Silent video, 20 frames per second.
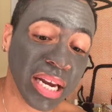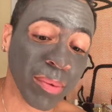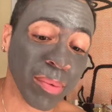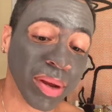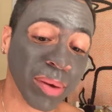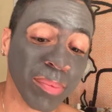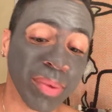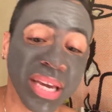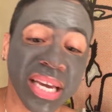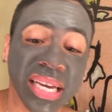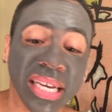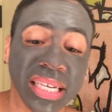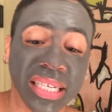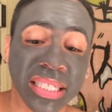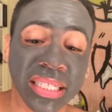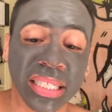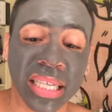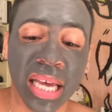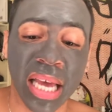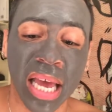anyone
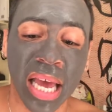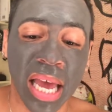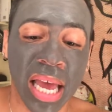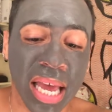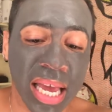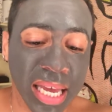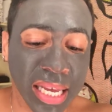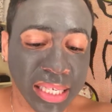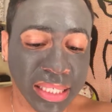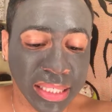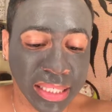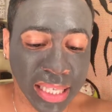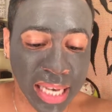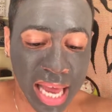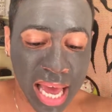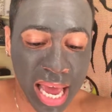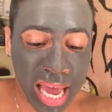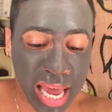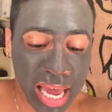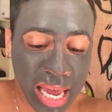because it's
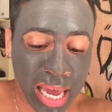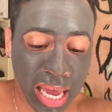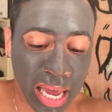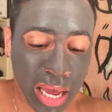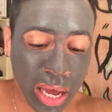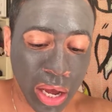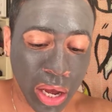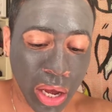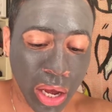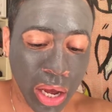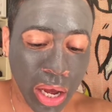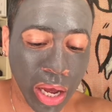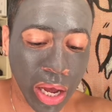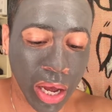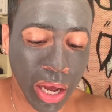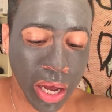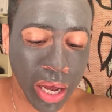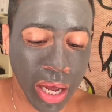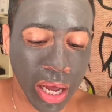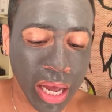like,
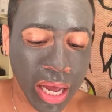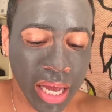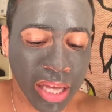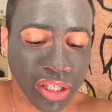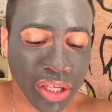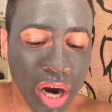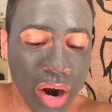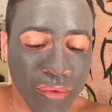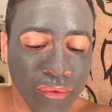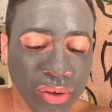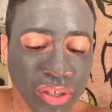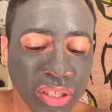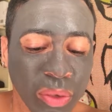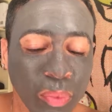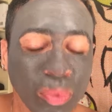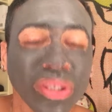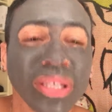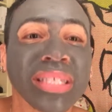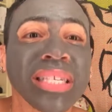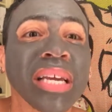it's hard for
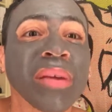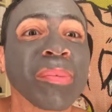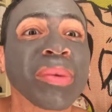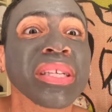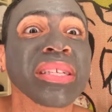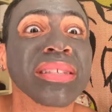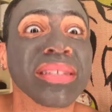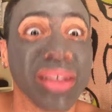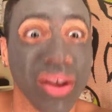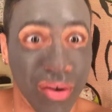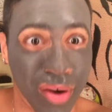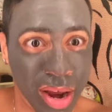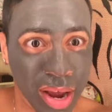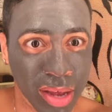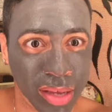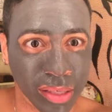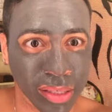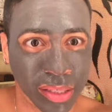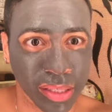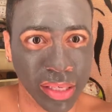someone to take me
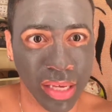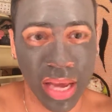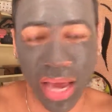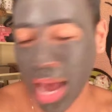serious.